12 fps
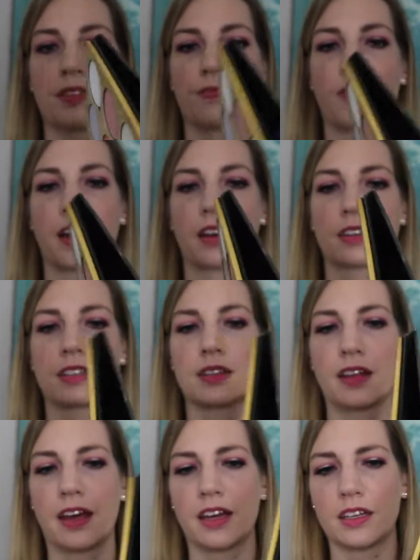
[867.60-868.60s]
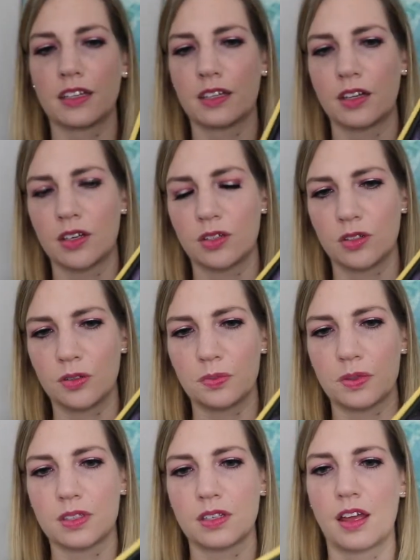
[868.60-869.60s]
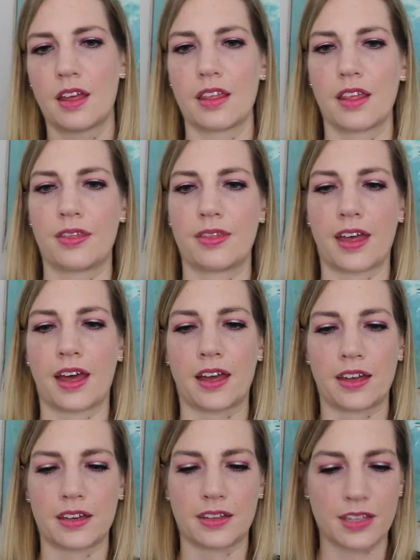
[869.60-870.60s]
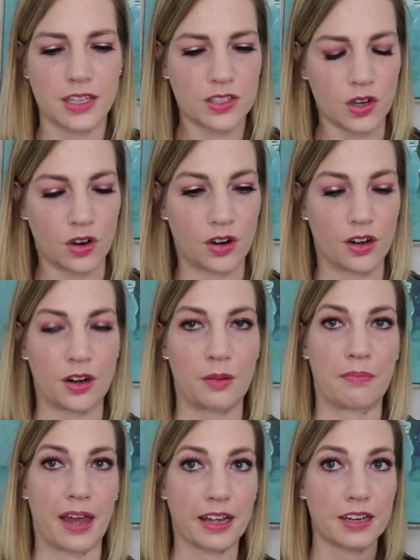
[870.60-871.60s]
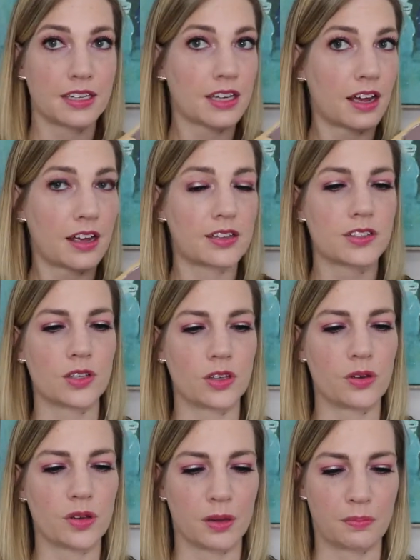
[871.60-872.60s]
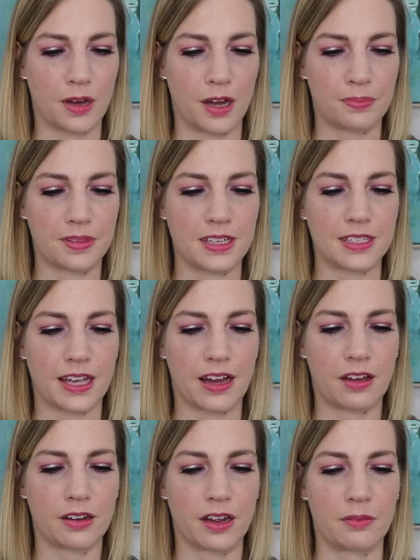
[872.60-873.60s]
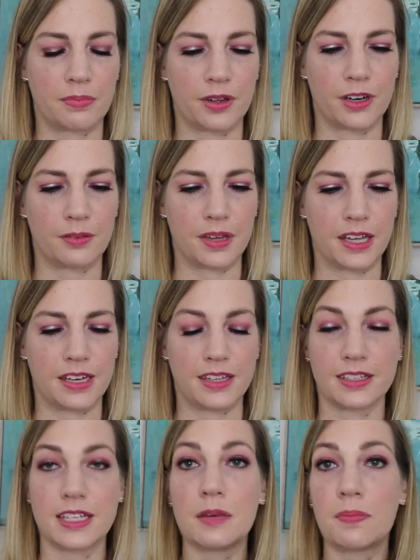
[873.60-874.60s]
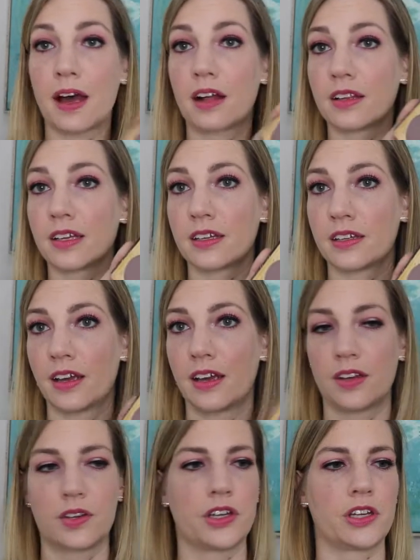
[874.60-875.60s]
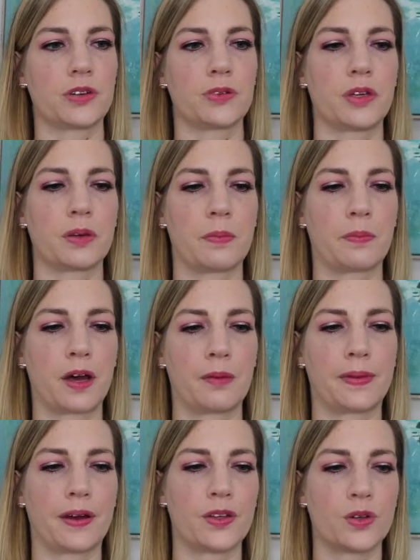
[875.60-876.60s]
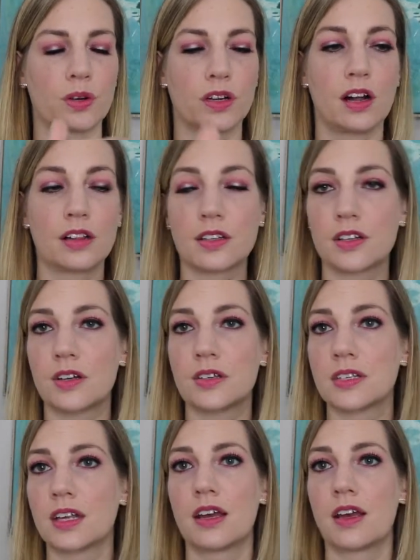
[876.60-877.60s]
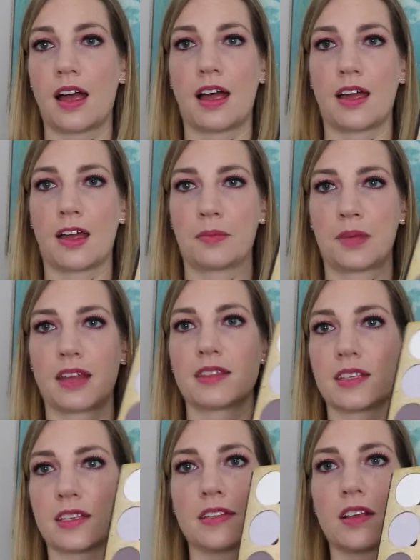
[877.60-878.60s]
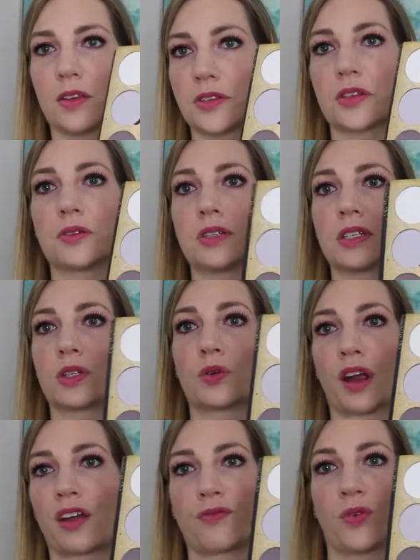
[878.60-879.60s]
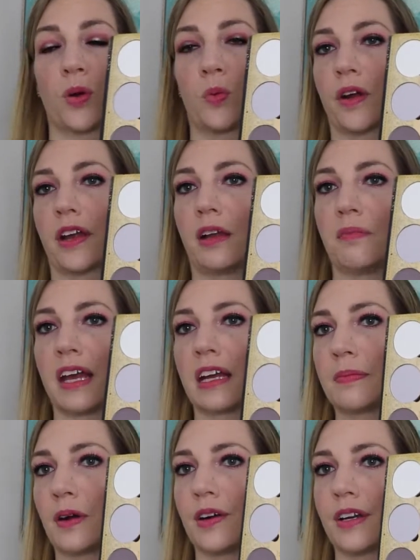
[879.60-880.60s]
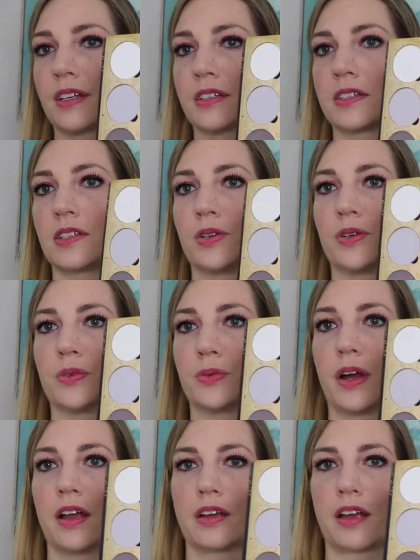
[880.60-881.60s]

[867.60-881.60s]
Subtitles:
the fact that, that these are magnetized, so you can pop these out and put them in a Z palette. You know, you can pop out your colors. And this is also just great for working makeup artists who